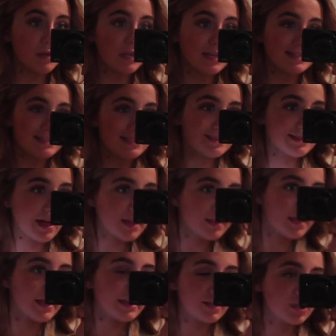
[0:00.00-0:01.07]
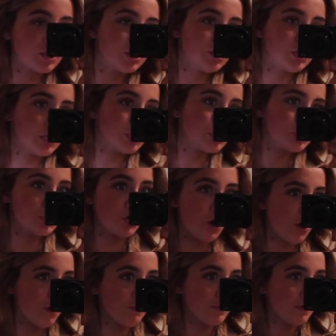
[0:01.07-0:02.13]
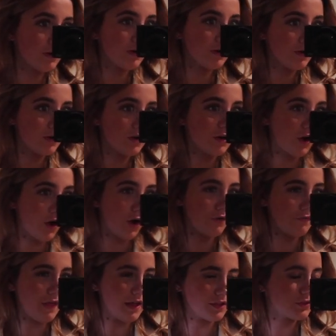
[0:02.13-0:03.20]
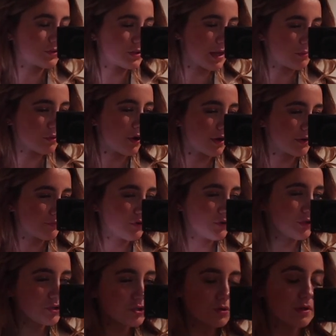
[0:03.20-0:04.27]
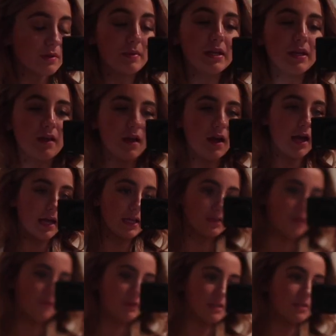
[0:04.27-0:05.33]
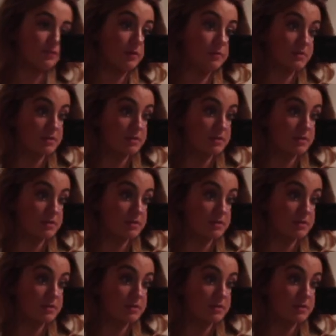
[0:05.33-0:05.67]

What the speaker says: but it does that like job of that look I'm going for. You know what I mean? I love it. It's from